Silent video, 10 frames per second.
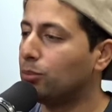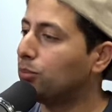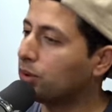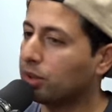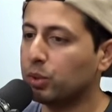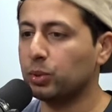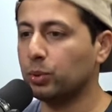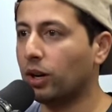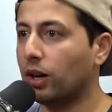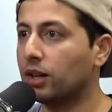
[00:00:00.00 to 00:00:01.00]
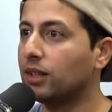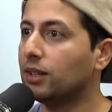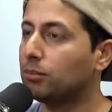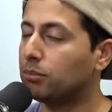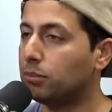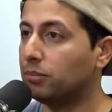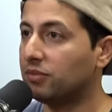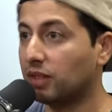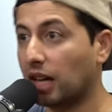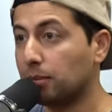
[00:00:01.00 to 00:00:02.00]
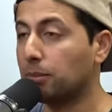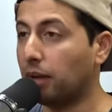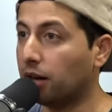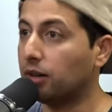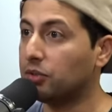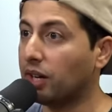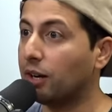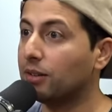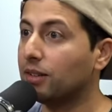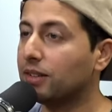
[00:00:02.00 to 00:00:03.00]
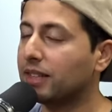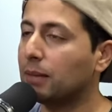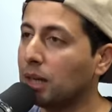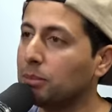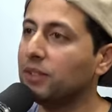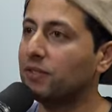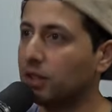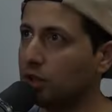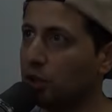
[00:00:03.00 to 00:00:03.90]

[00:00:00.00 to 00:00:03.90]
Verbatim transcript: Put a suit on, fly my parents out. That might be fun to